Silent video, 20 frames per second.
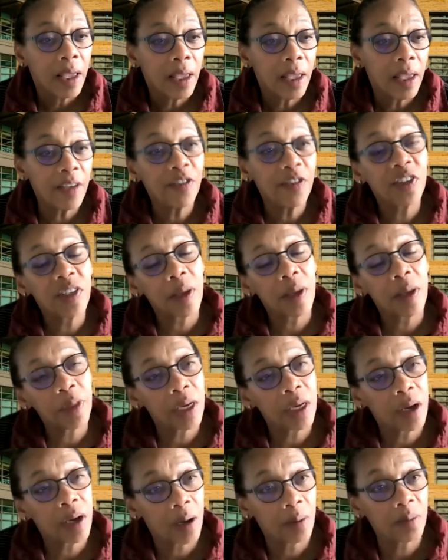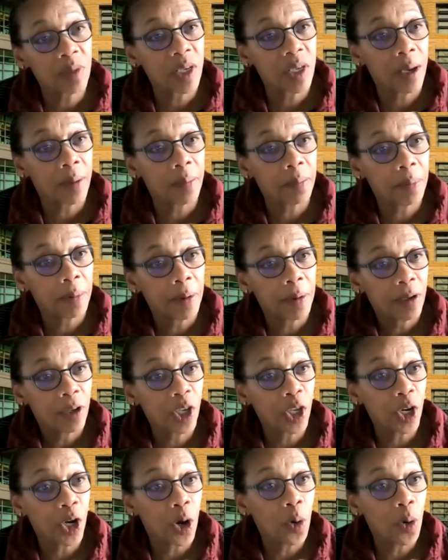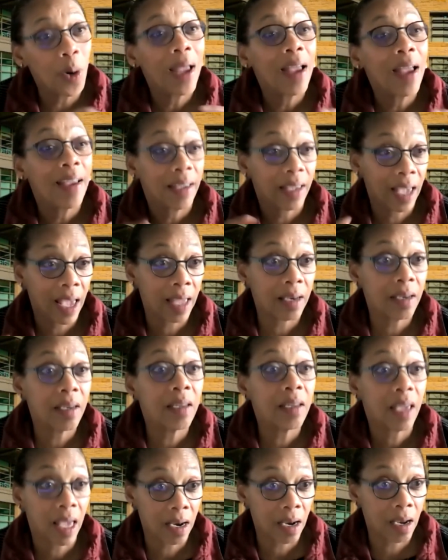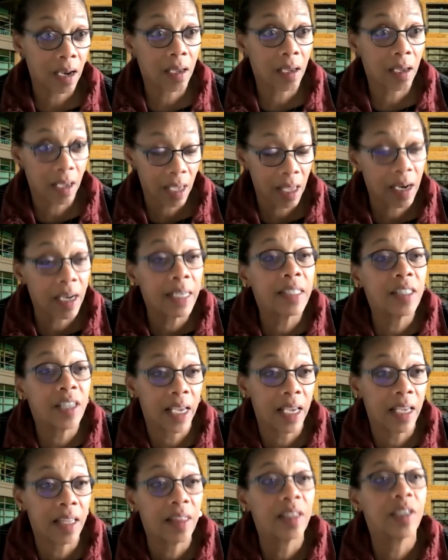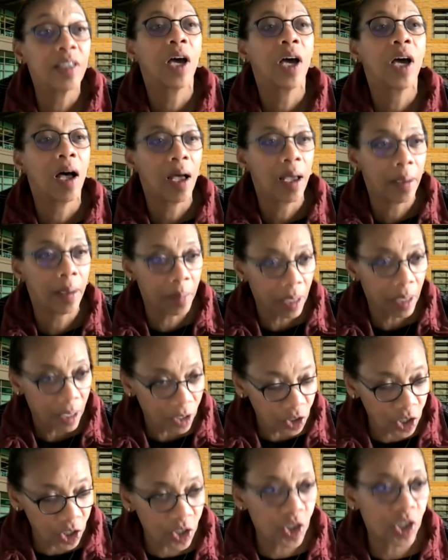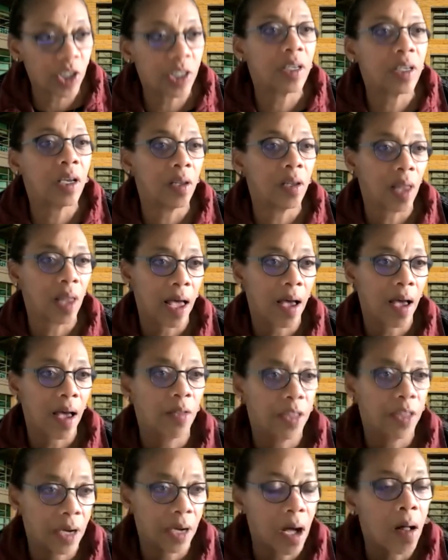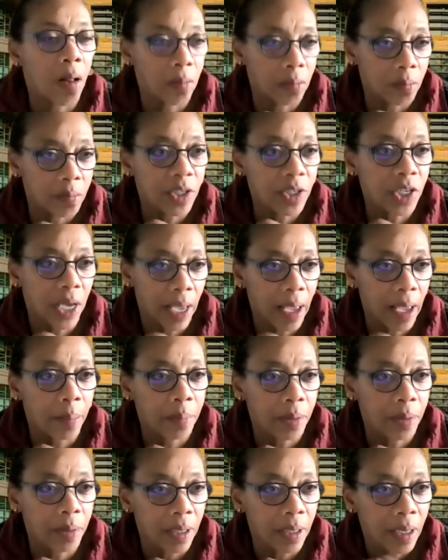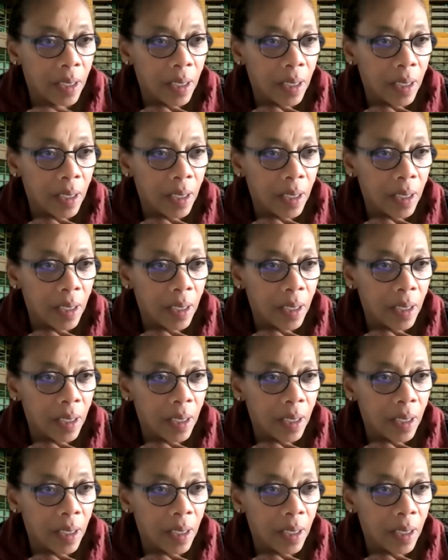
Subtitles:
if something comes up, can I take the time to just allow the calm to happen?